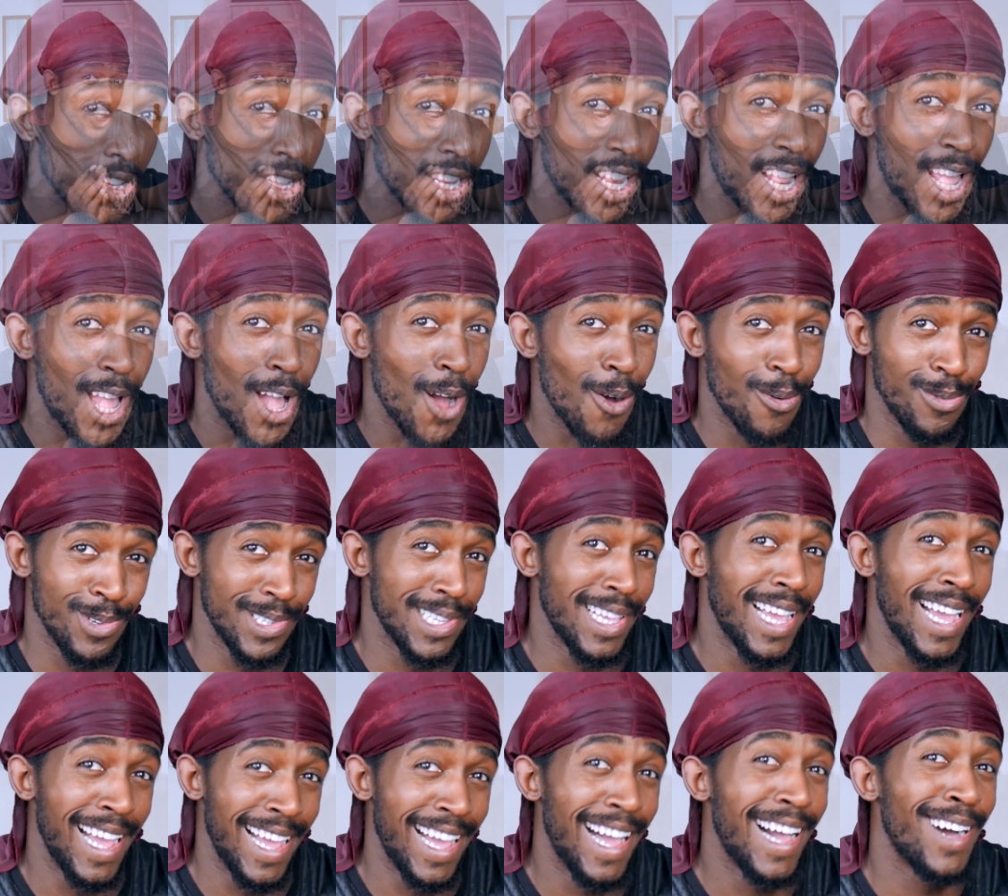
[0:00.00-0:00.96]
and I was
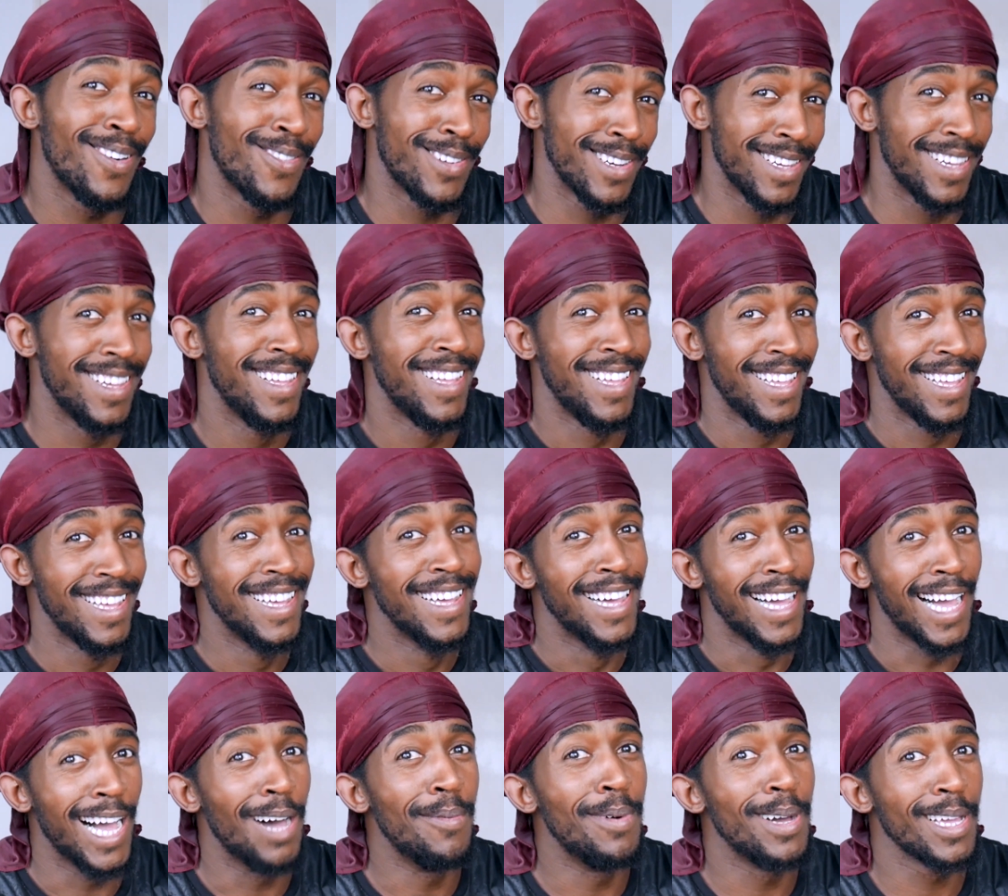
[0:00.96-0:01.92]
like, I'm
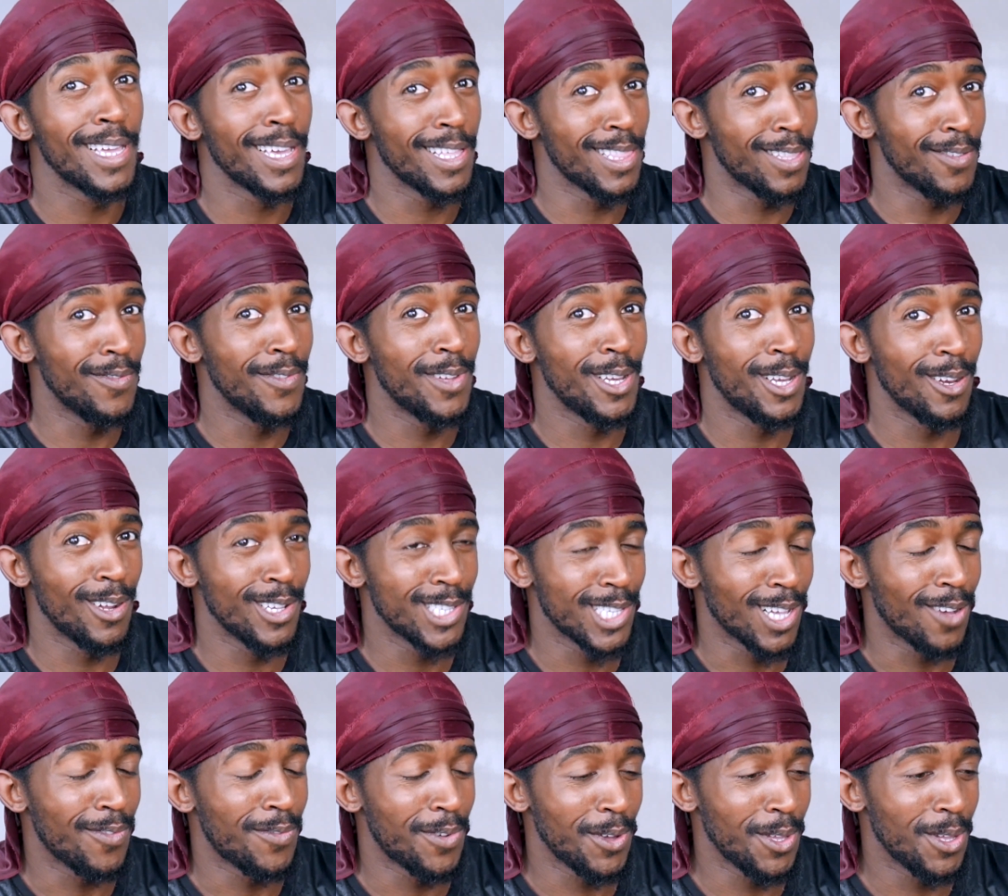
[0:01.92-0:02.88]
gonna get them
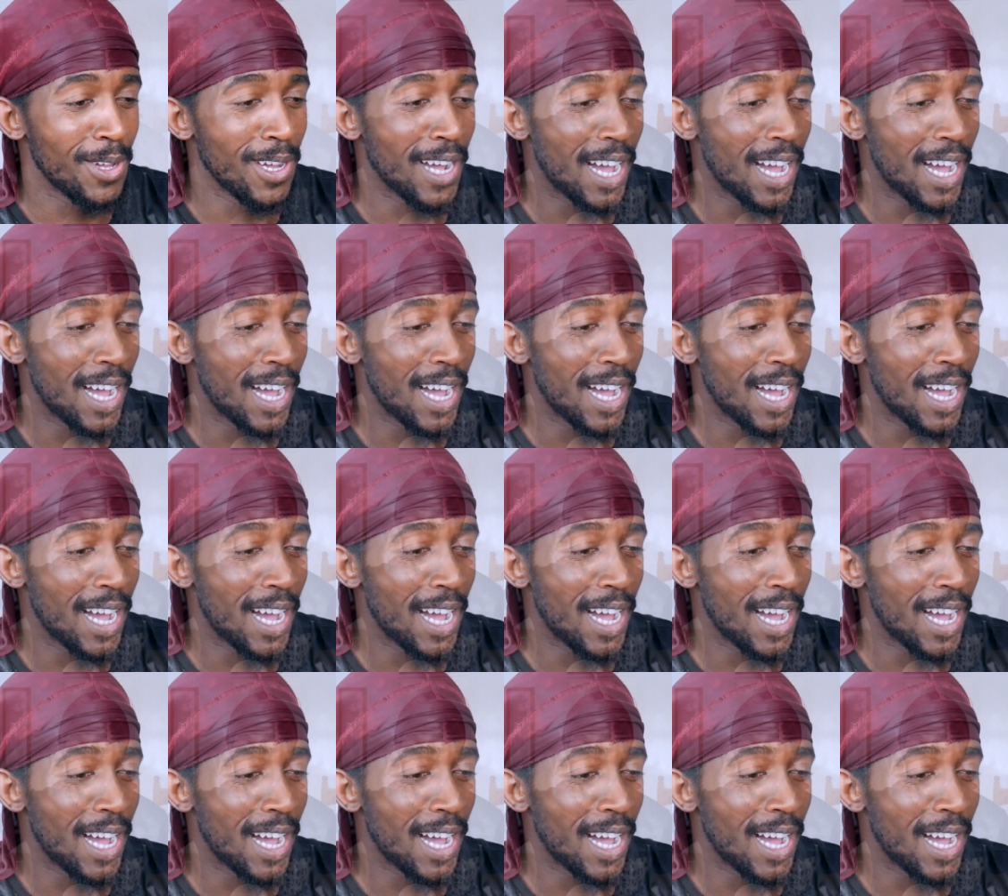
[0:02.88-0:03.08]
videos up for you